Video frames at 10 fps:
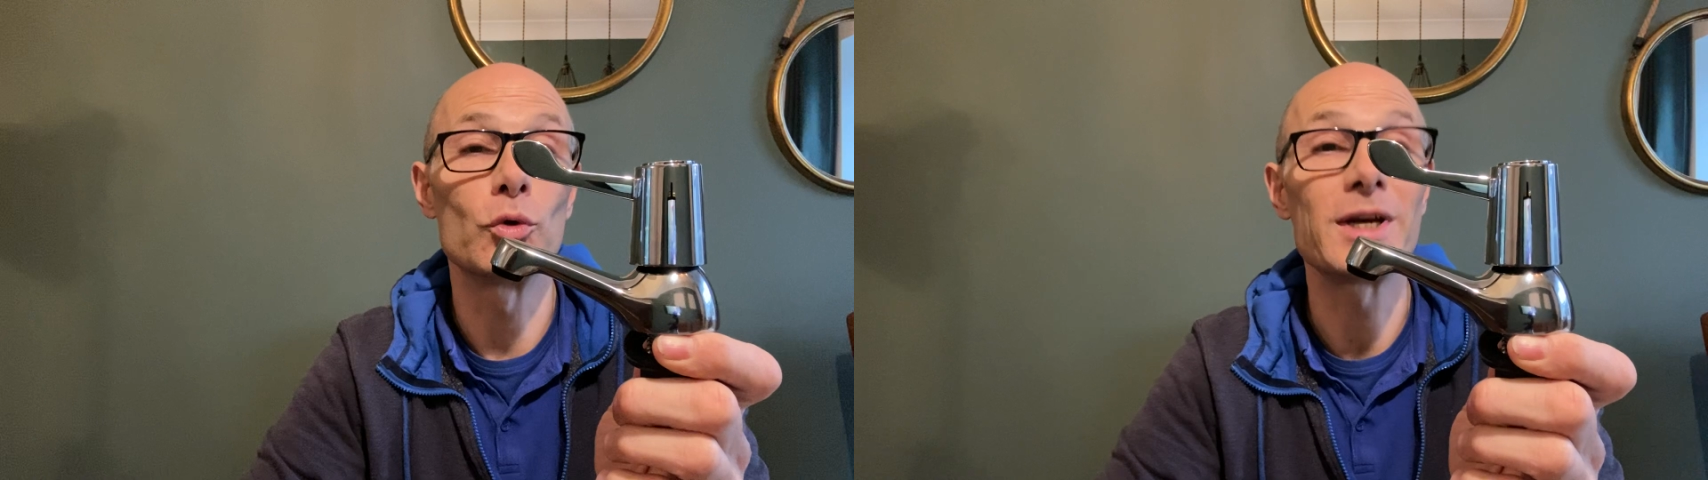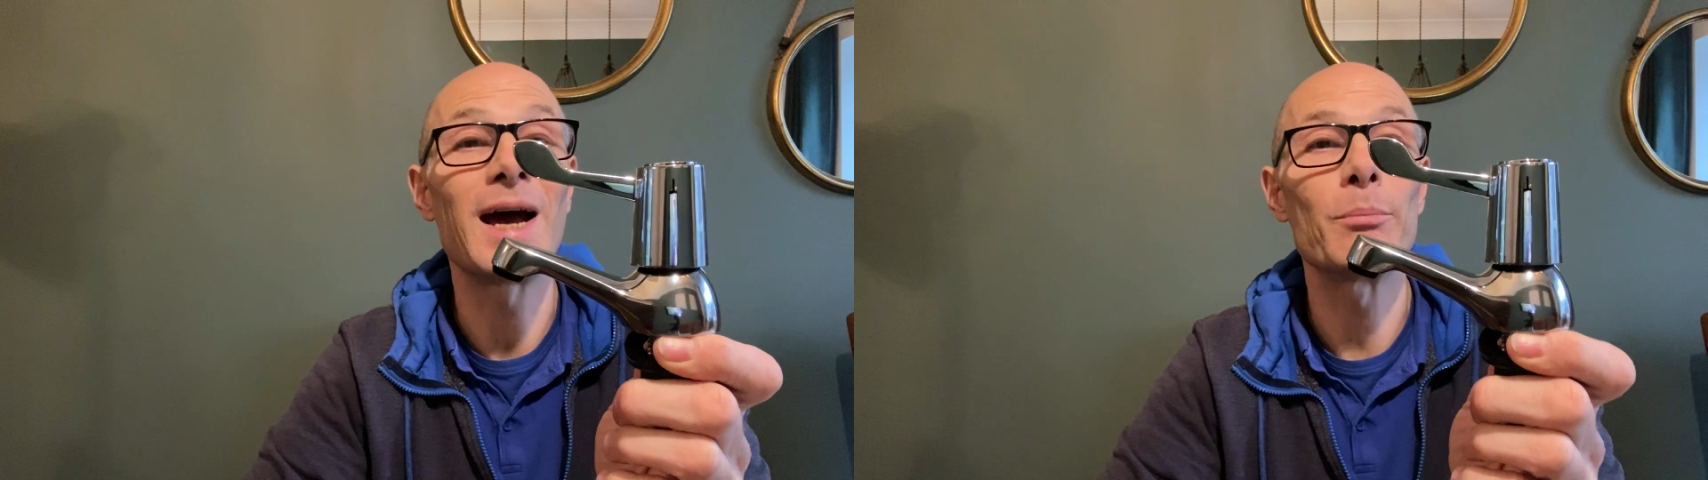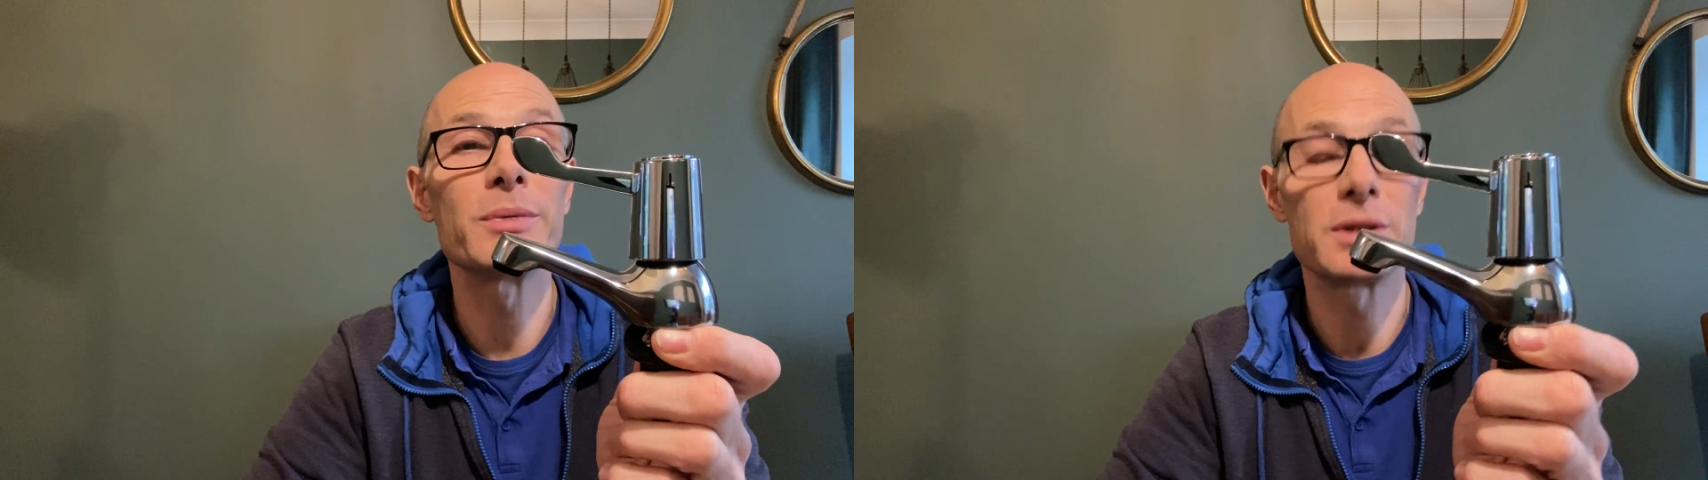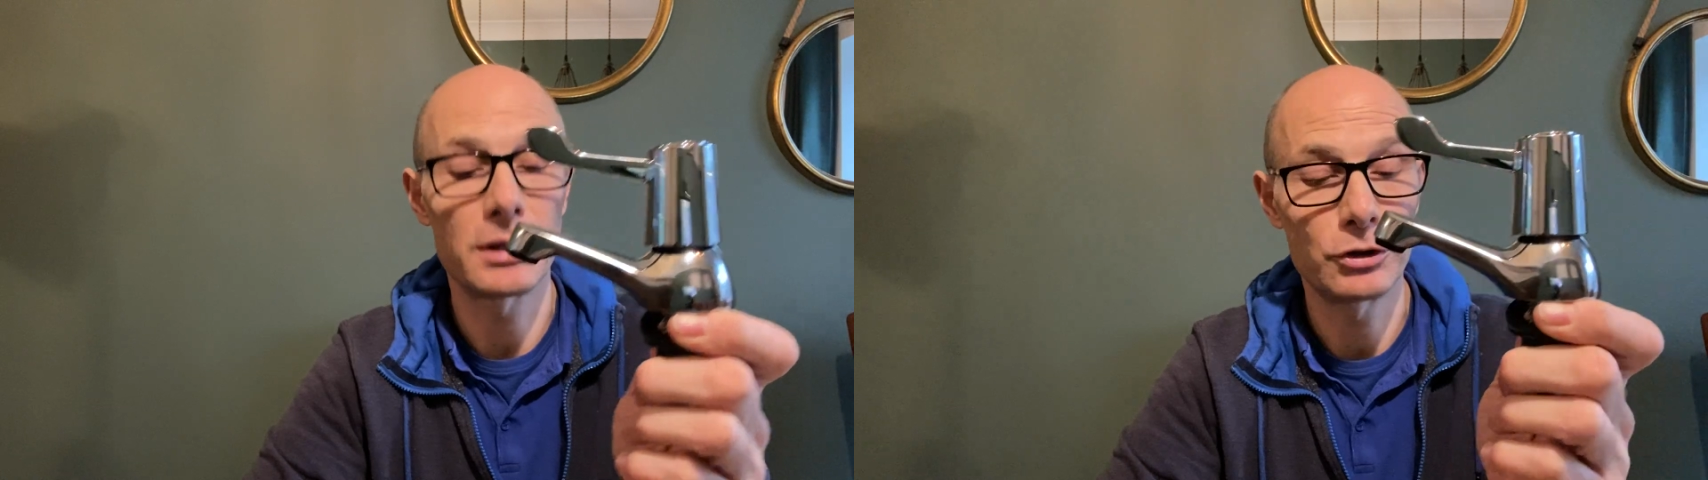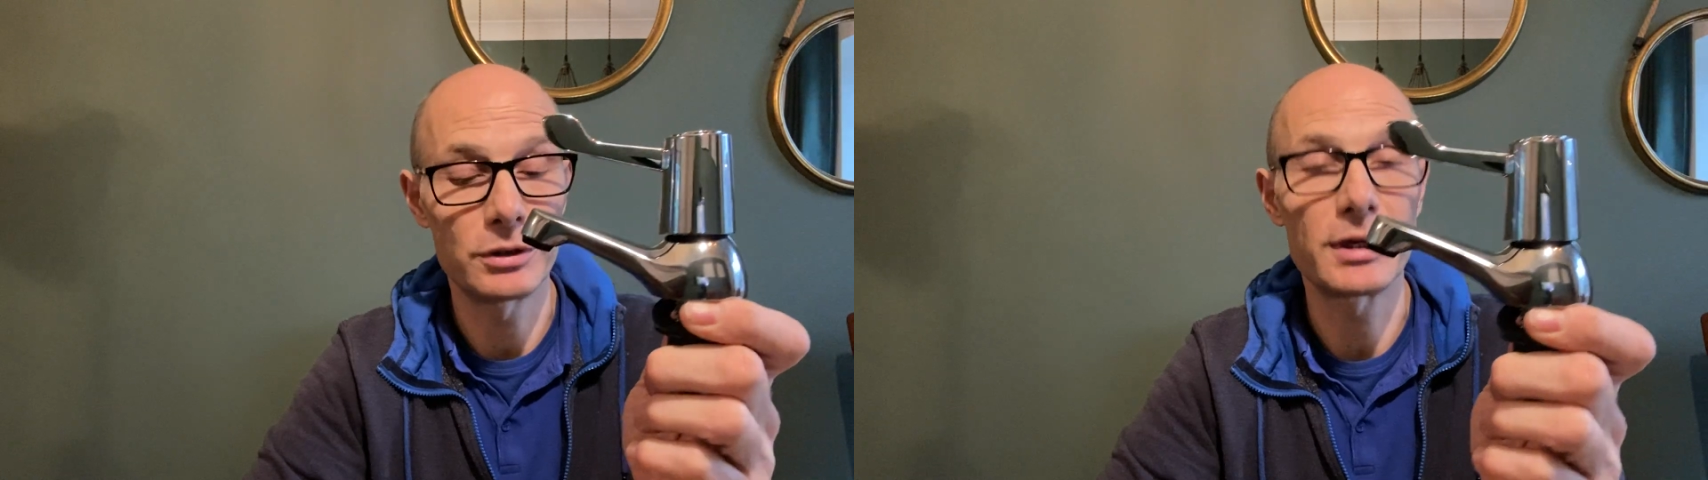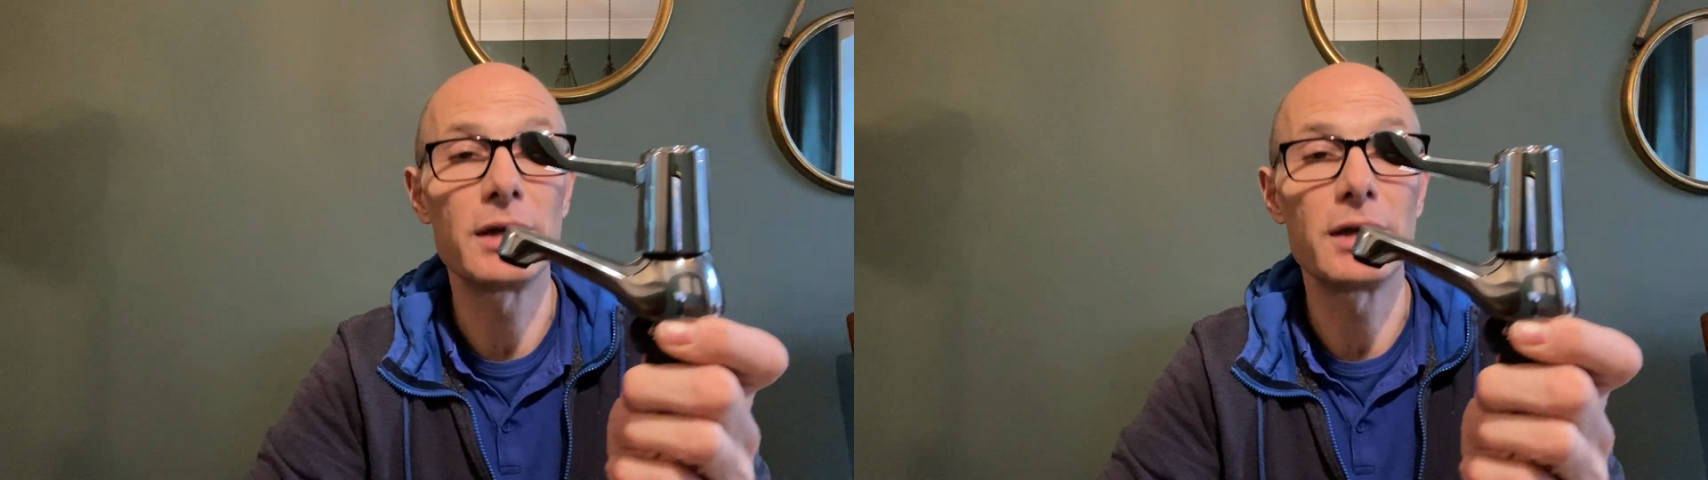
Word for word: taps I should say,